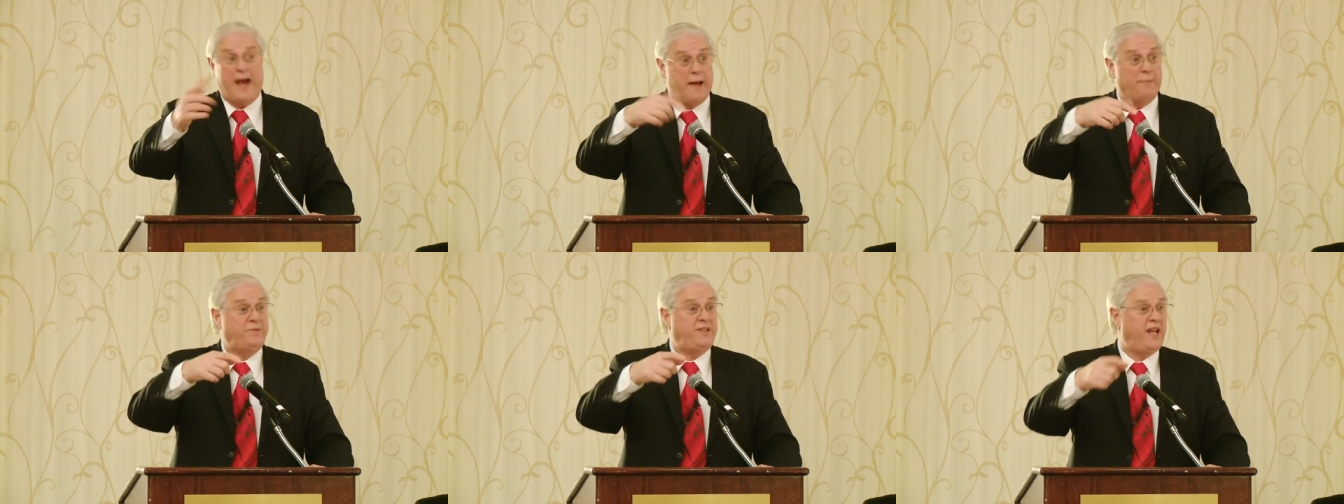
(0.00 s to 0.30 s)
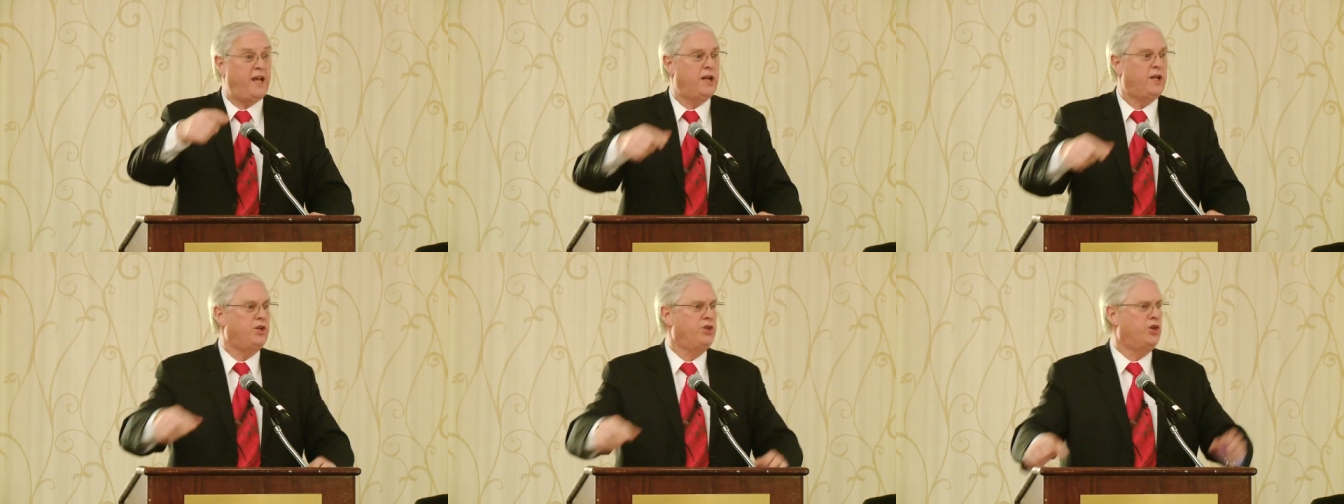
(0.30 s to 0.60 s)
I'm
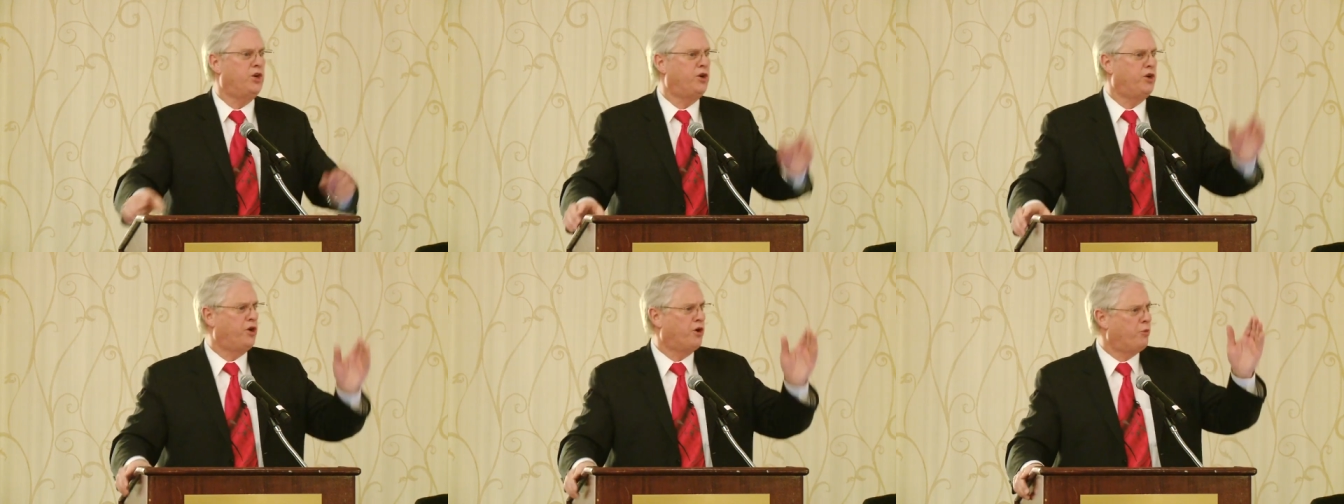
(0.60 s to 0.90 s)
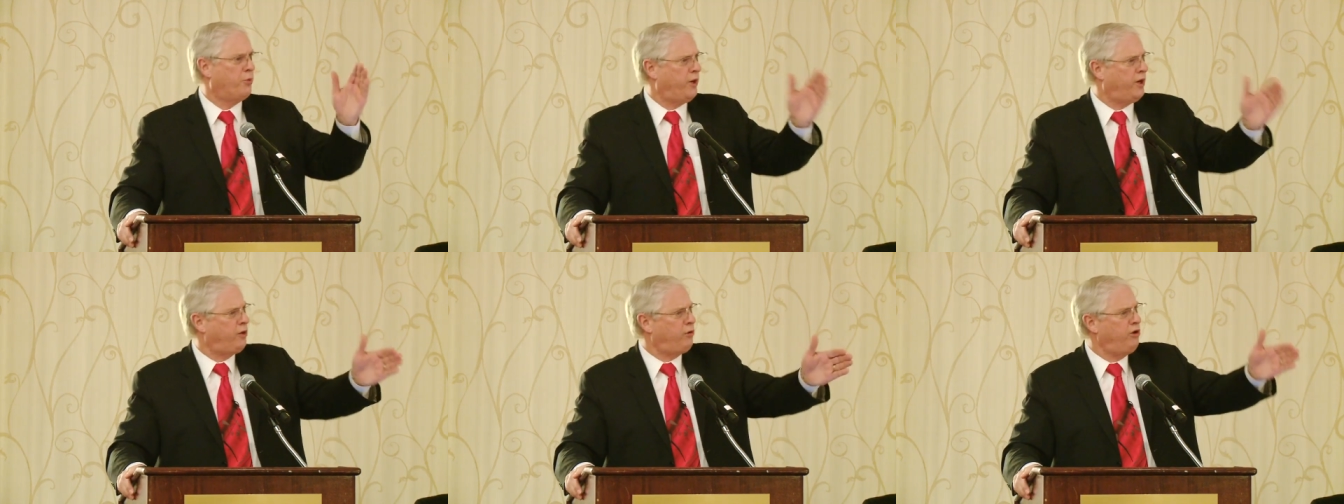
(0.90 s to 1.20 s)
telling you, your
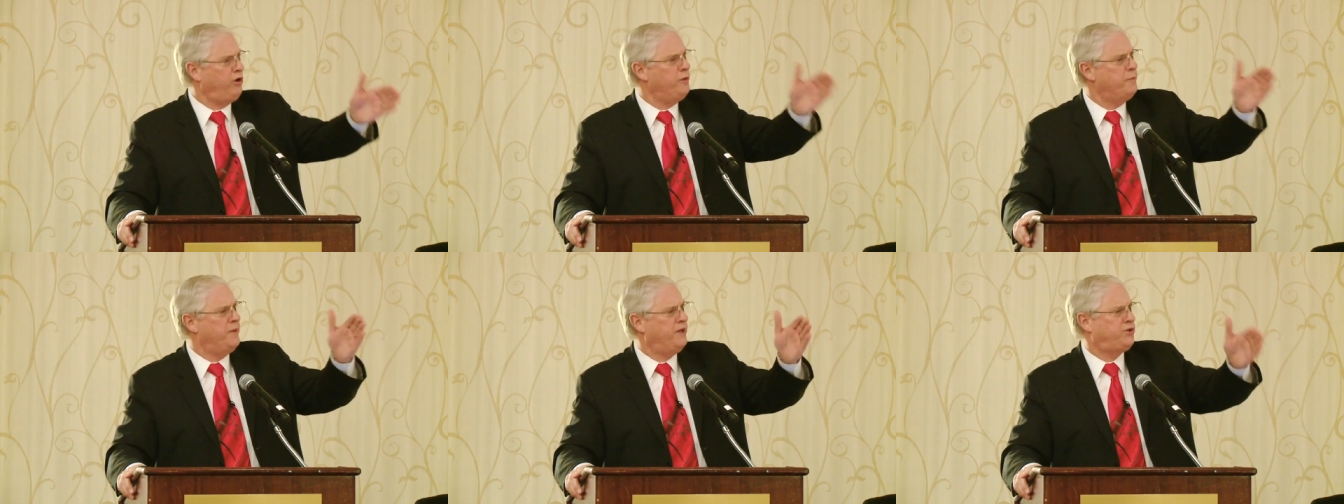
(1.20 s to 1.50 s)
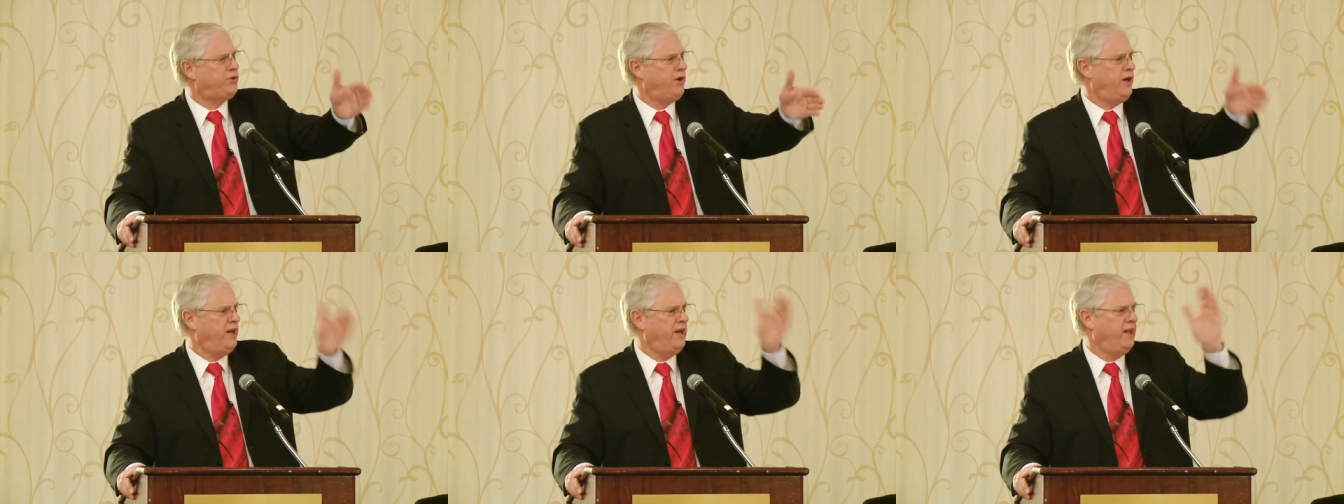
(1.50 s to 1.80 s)
recruitment,
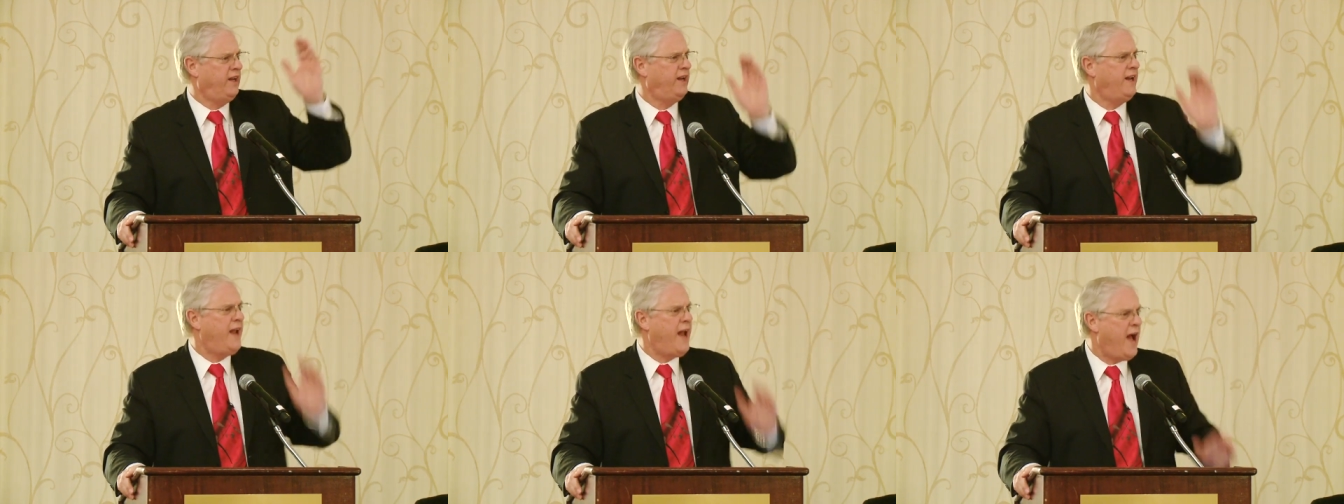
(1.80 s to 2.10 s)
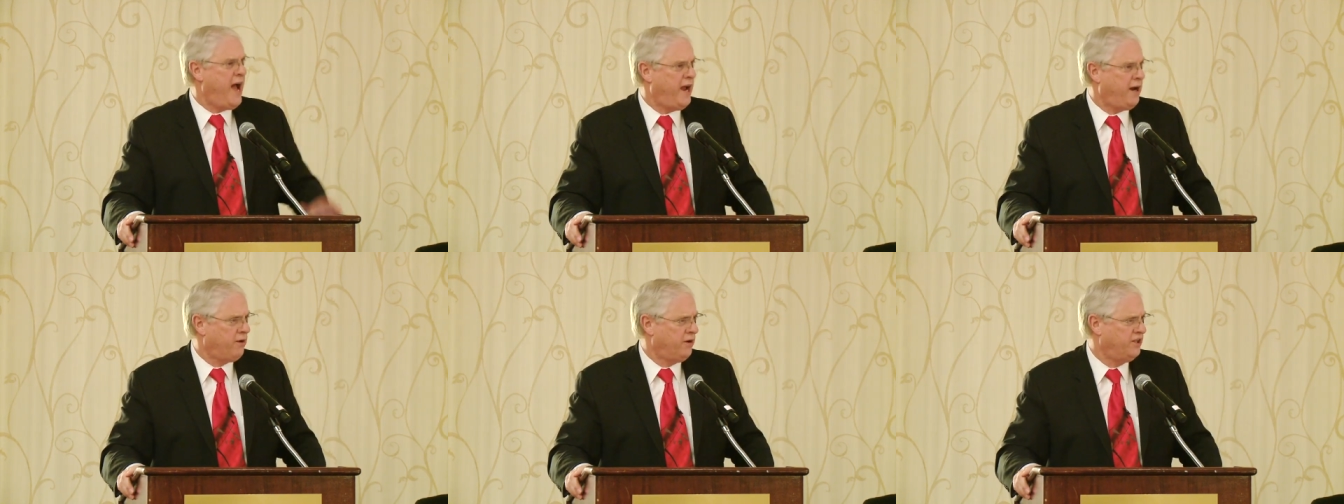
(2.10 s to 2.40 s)
training, and
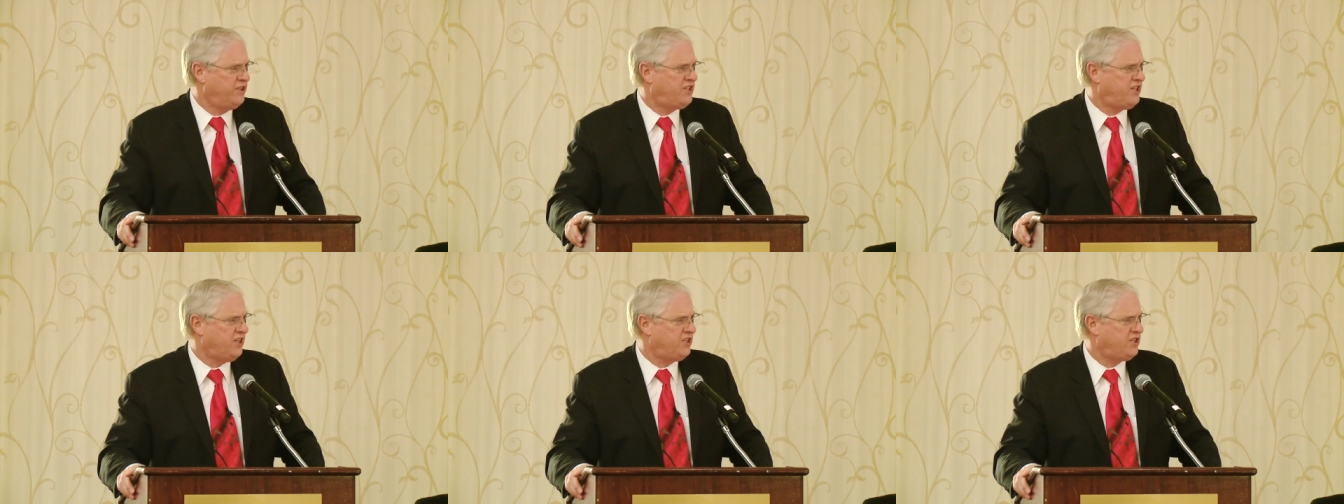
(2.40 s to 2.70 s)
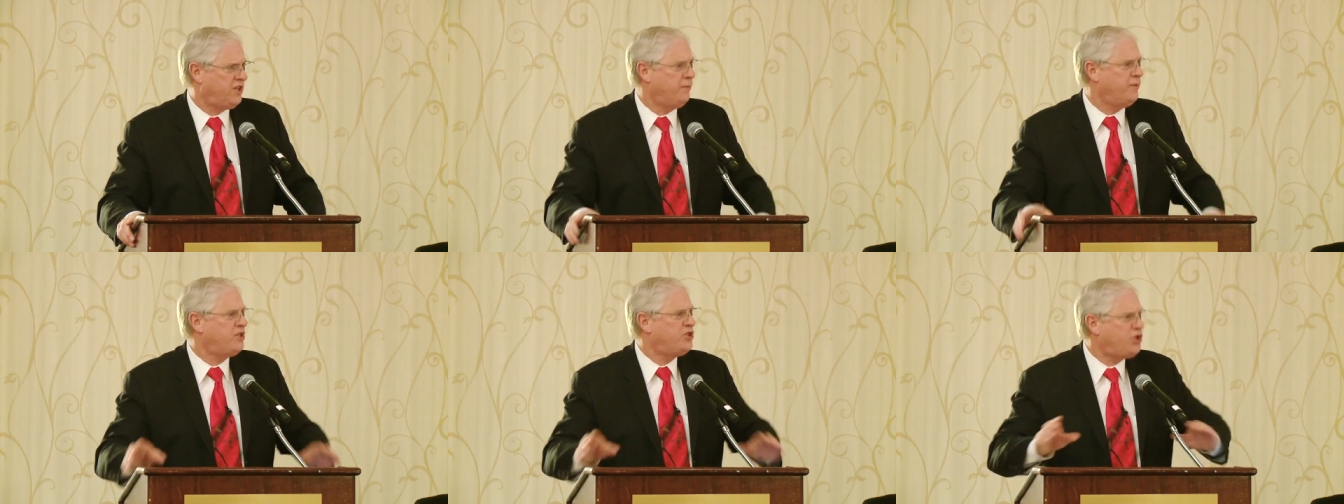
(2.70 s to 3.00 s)
hiring
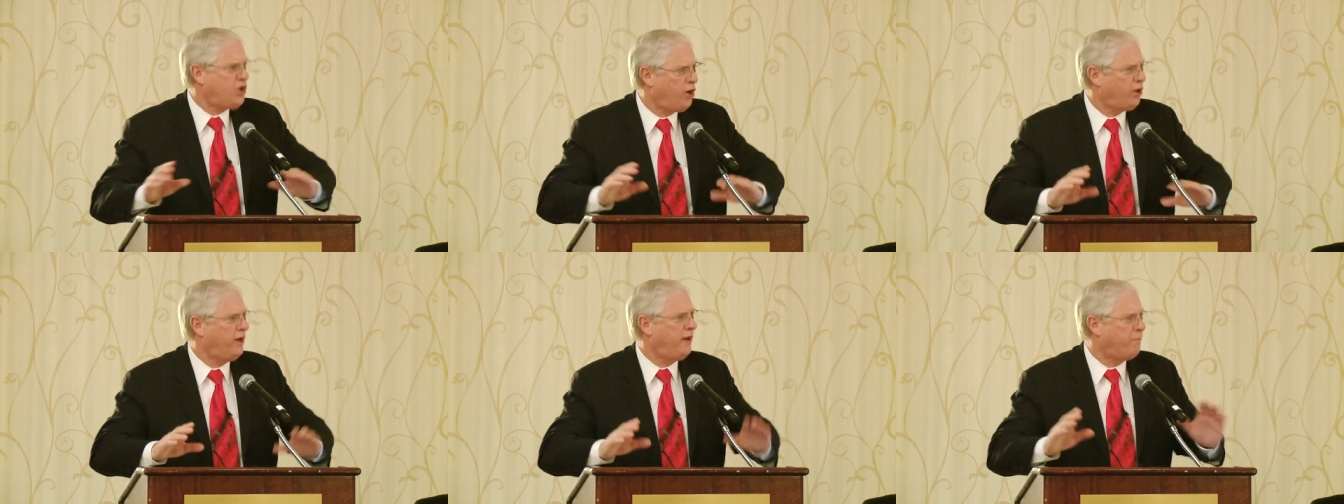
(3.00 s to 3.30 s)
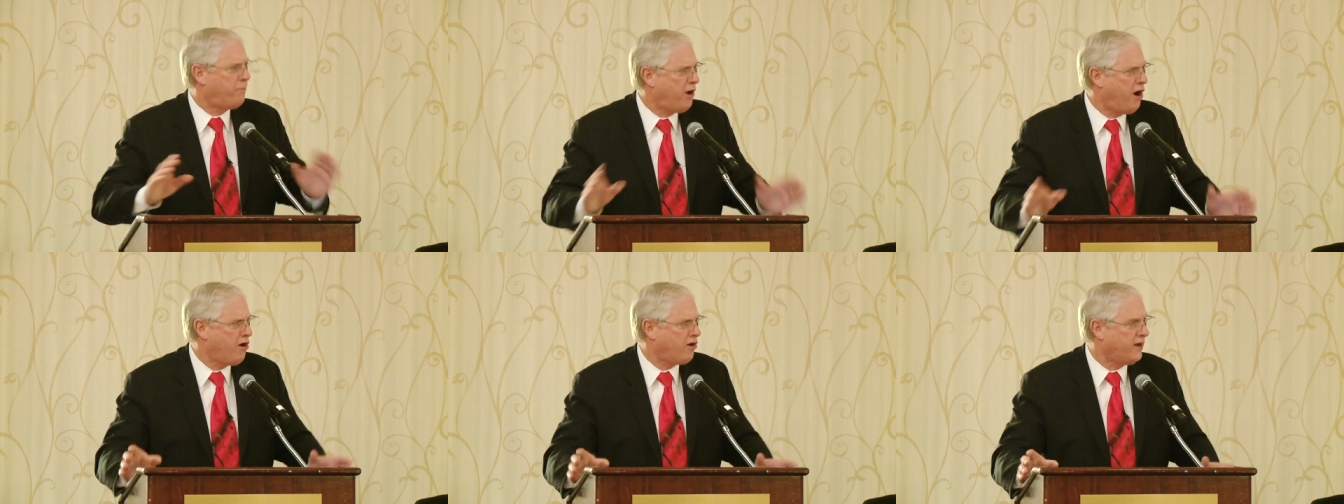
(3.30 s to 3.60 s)
system is totally
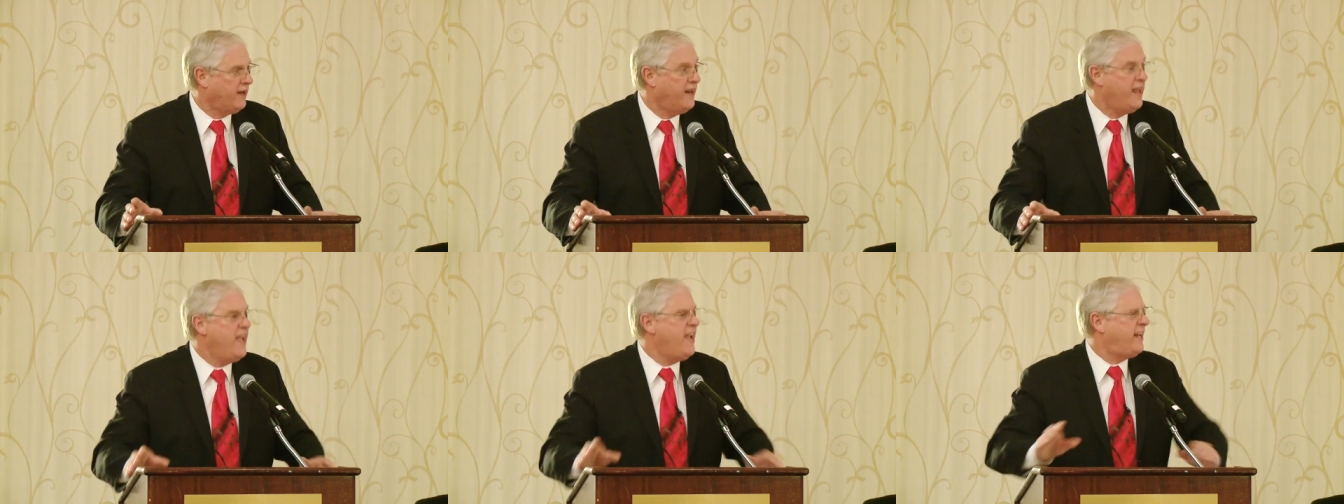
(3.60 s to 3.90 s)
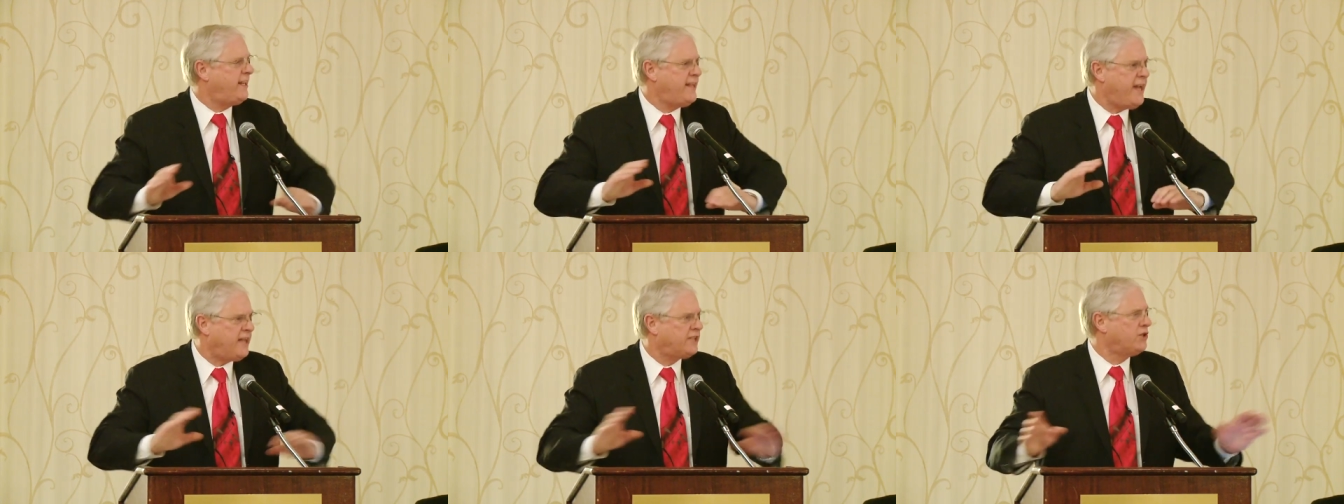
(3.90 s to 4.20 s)
broken.
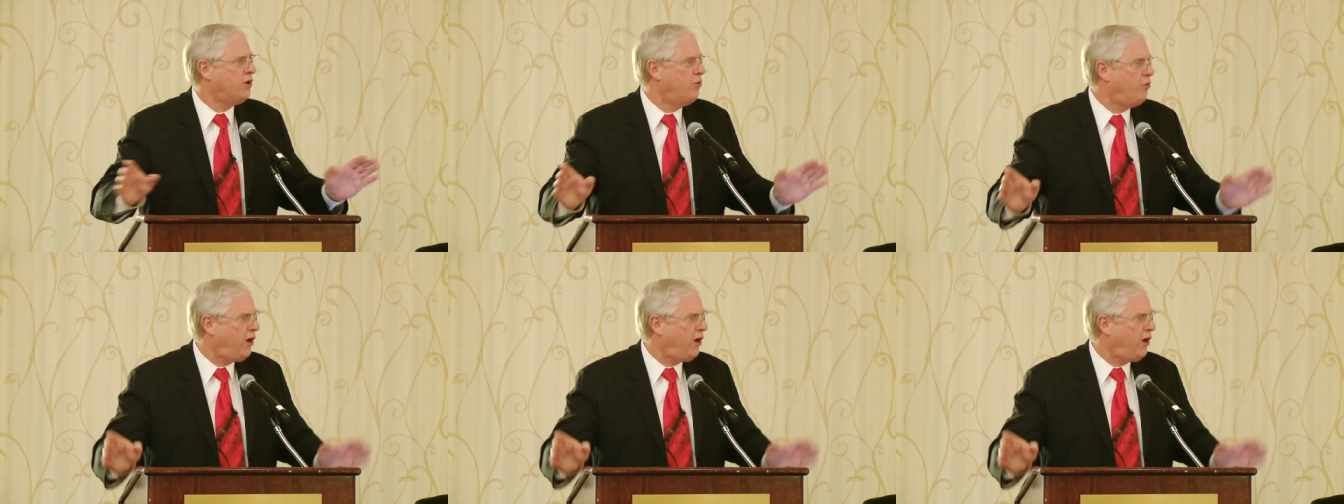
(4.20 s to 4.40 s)
It doesn't